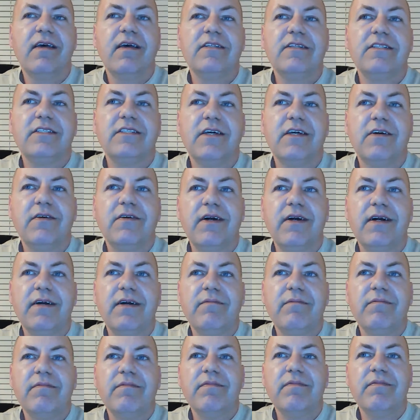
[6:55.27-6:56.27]

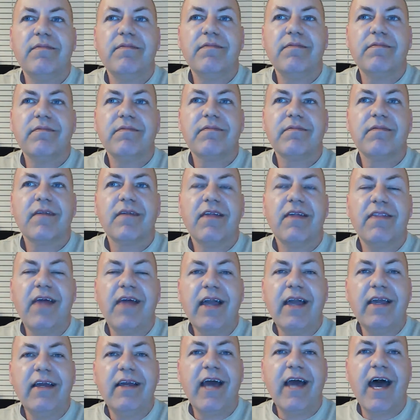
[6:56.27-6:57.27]
So
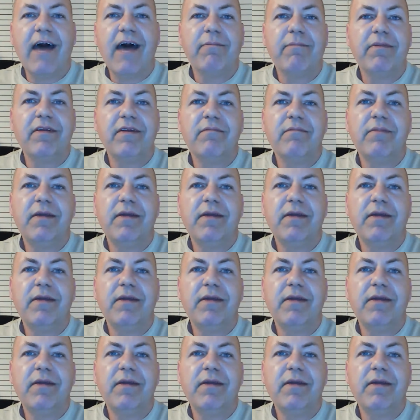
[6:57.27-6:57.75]
that can happen.